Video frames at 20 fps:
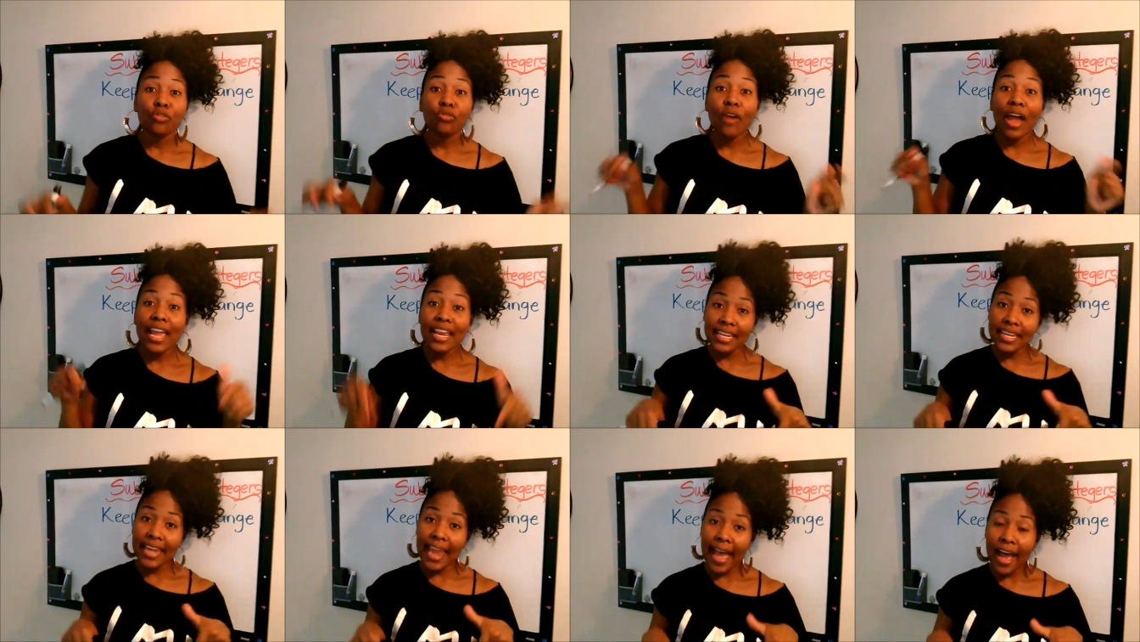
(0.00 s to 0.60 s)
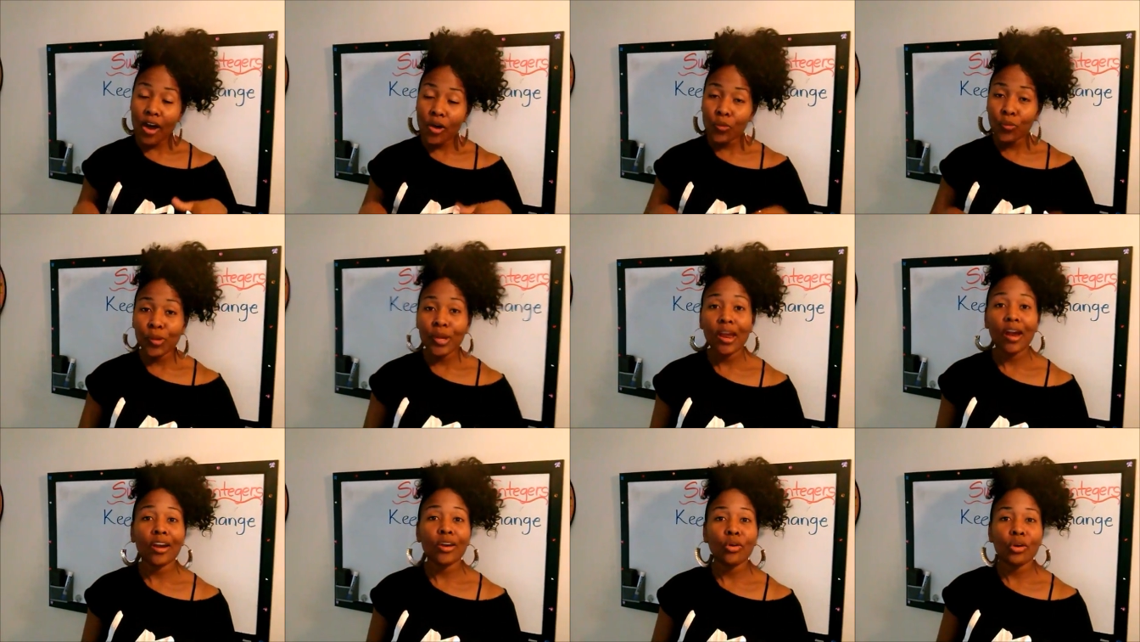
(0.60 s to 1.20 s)
Right now
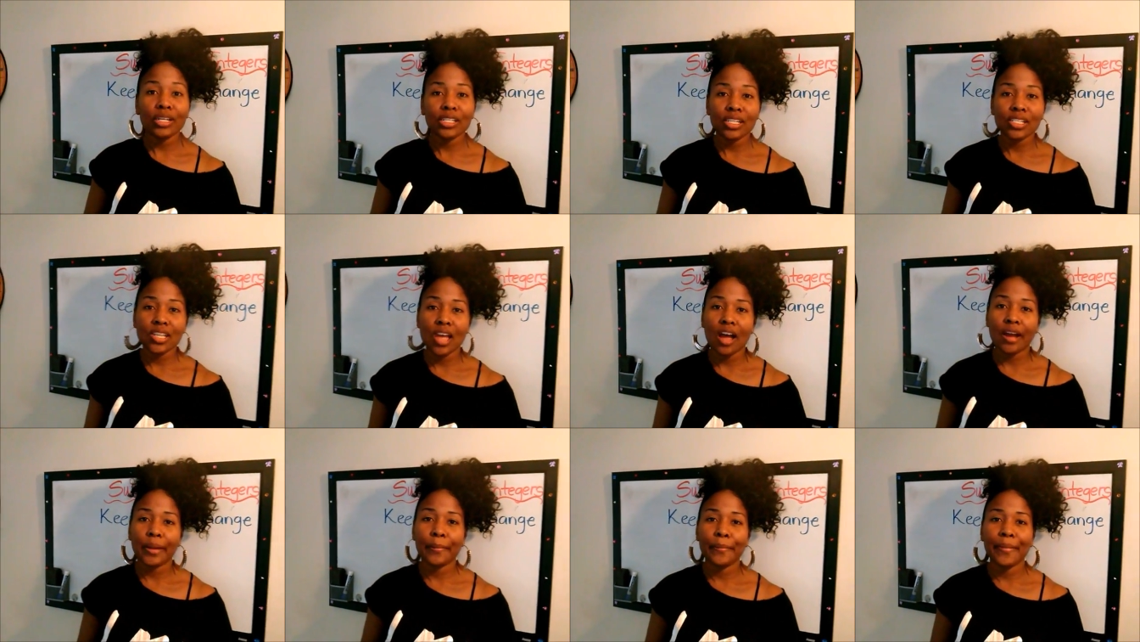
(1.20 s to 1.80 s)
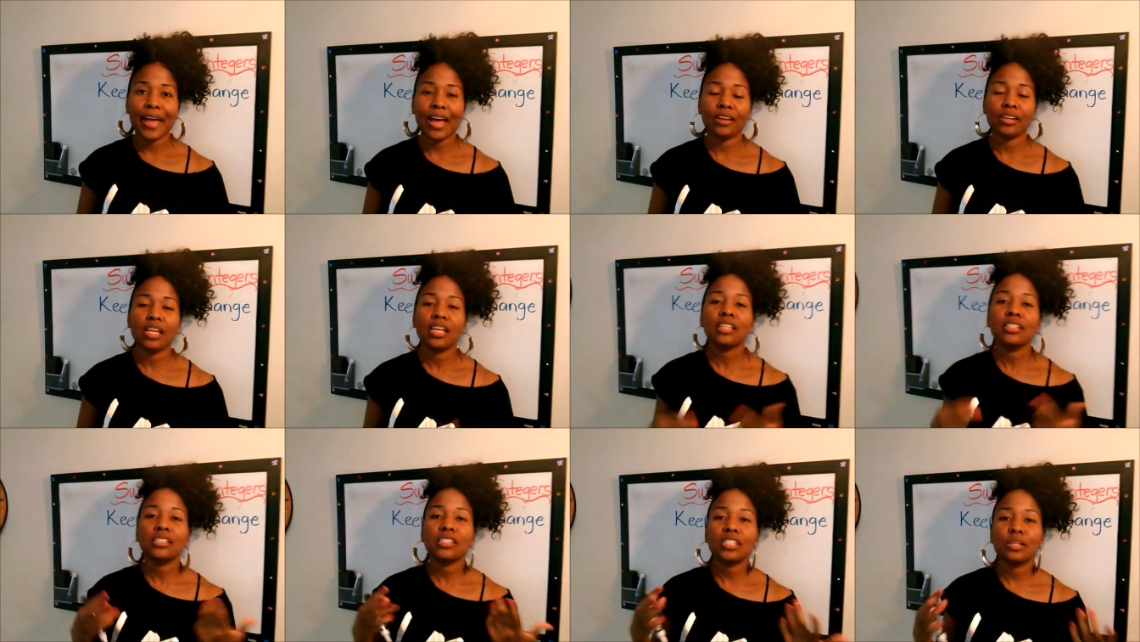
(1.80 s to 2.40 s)
we are going to talk about
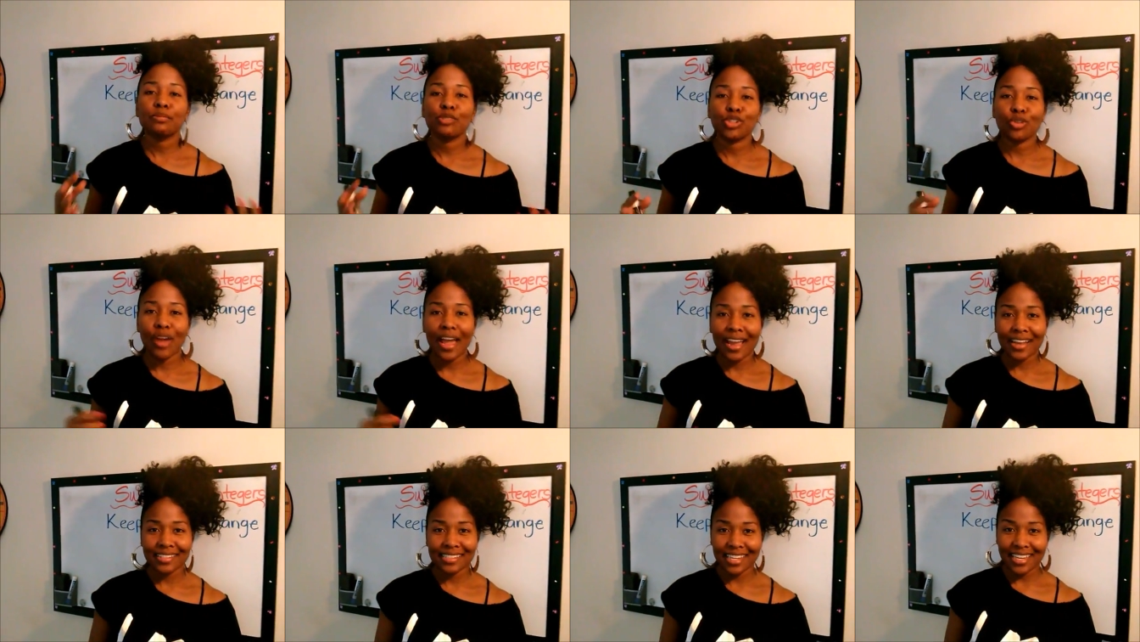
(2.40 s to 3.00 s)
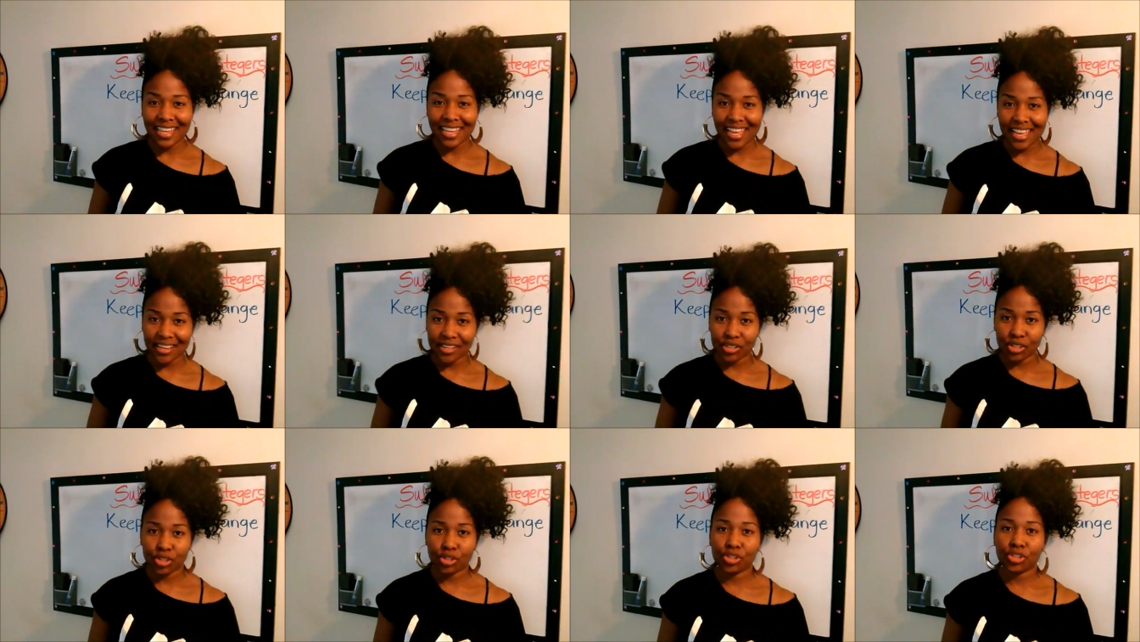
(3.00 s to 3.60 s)
subtracting
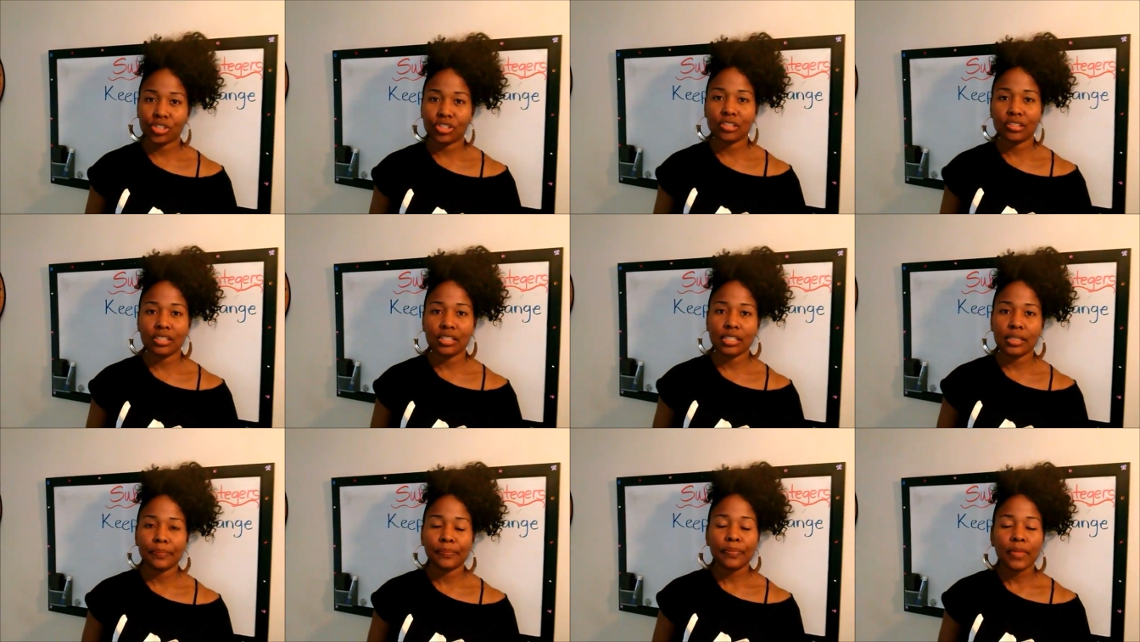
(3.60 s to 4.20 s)
integers.